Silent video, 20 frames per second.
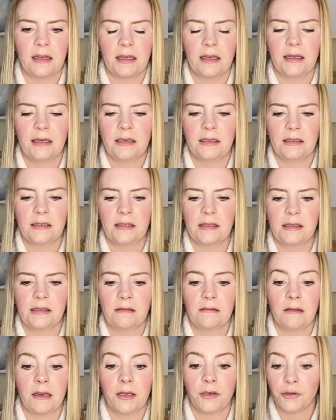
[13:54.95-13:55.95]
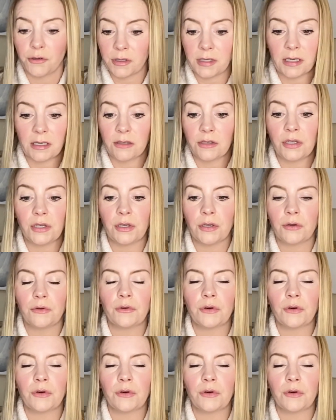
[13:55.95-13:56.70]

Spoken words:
is interesting to you,